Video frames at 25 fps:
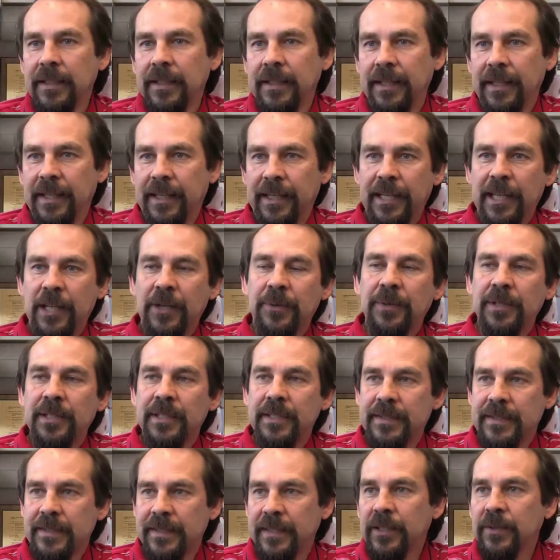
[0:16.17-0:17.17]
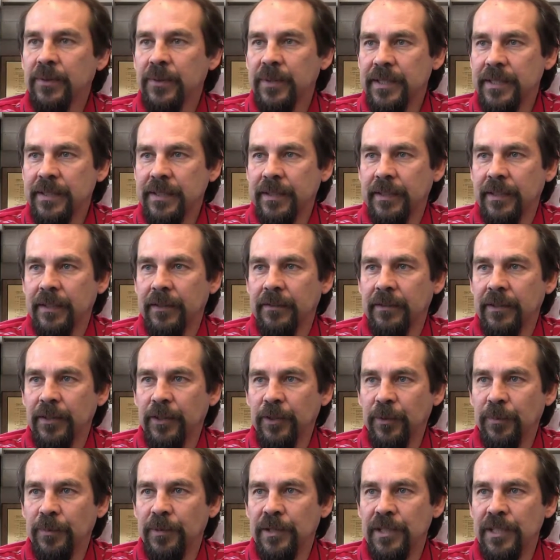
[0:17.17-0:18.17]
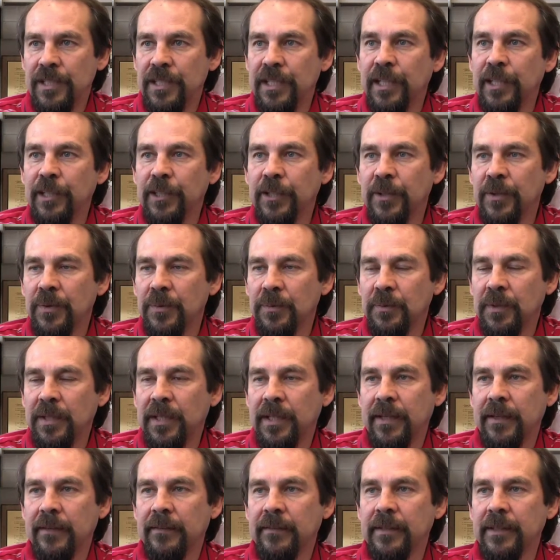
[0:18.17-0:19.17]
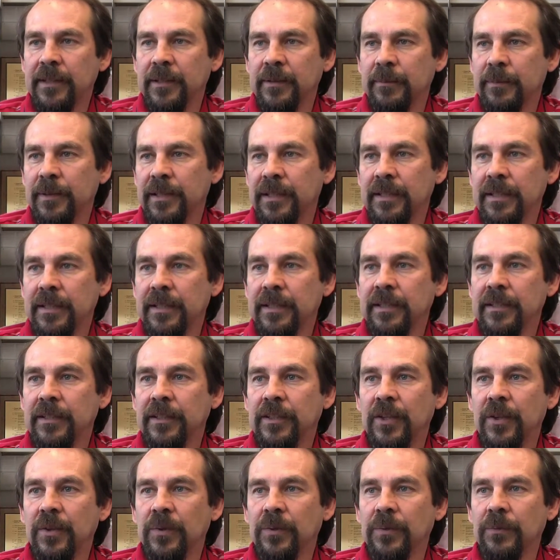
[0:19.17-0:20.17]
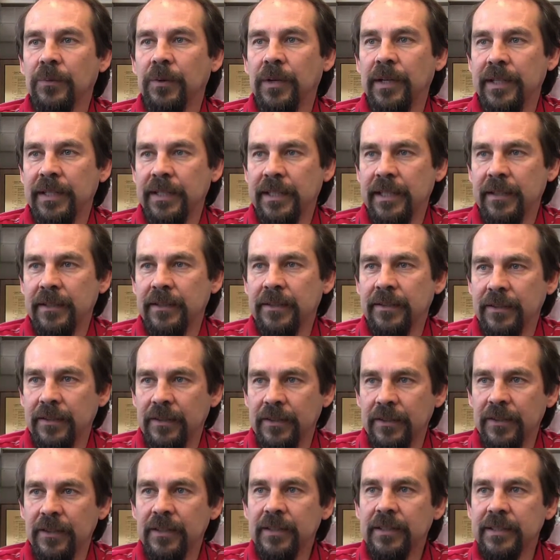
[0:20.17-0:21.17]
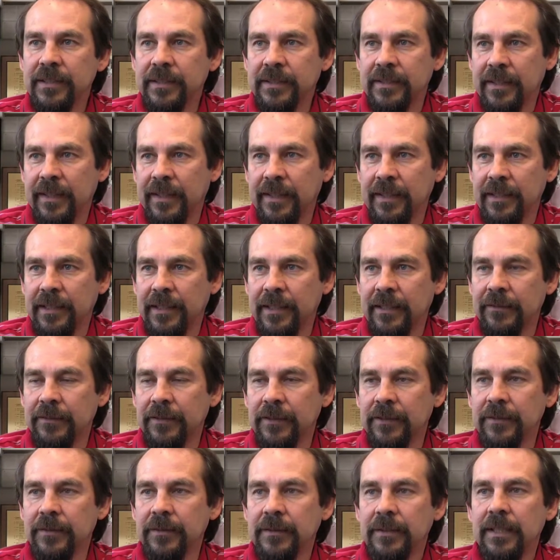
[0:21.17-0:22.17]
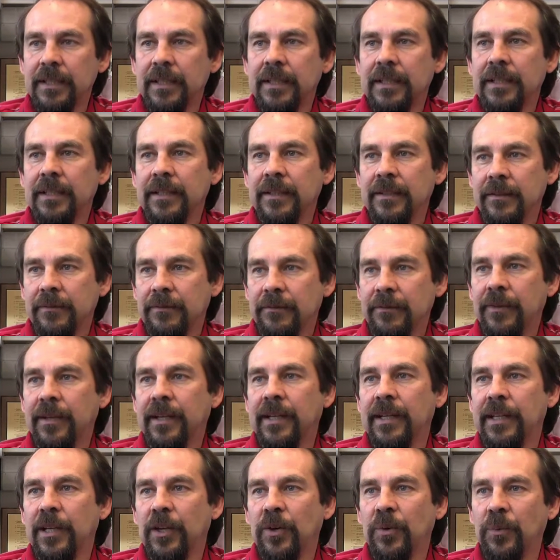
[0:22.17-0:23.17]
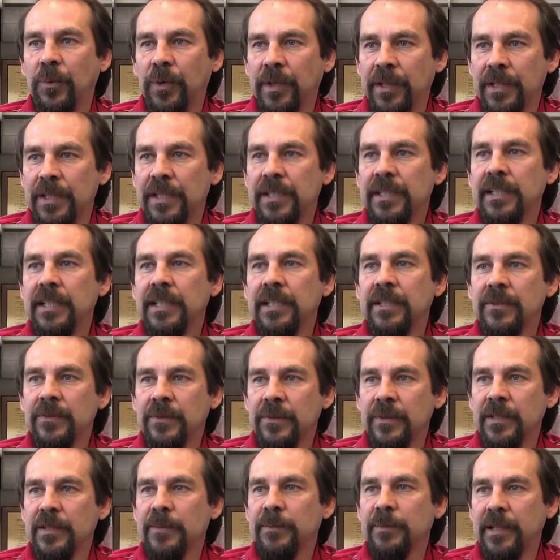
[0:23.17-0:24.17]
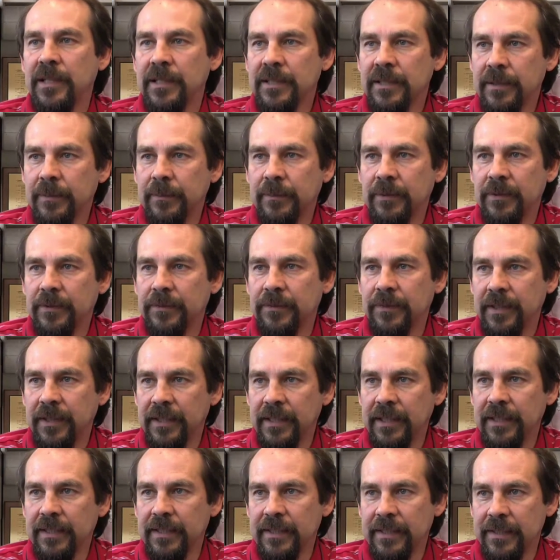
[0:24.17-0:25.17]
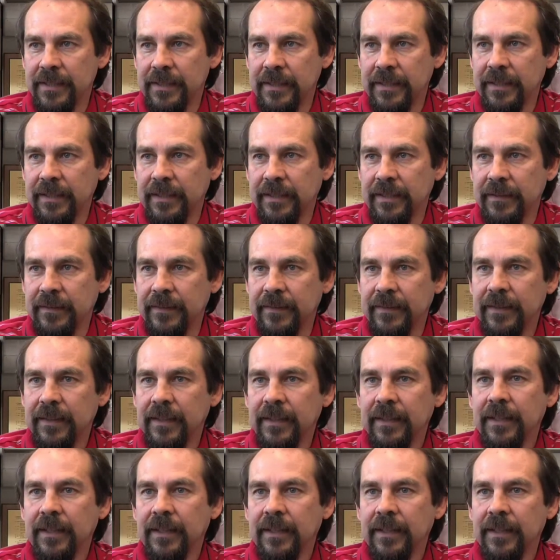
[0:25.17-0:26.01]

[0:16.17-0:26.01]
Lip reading: And now, with the sequencing of the human genome, we have the ability to go right down to the nucleotide level and find out what gene's responsible for that disease.